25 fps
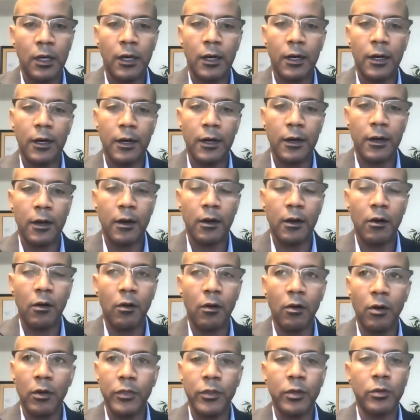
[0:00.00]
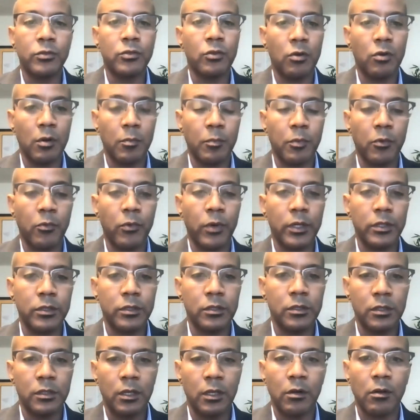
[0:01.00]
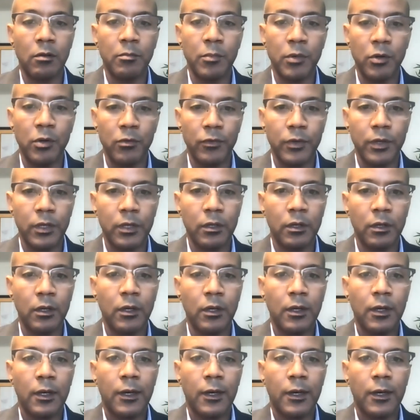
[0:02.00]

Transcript: on those corporations that are moving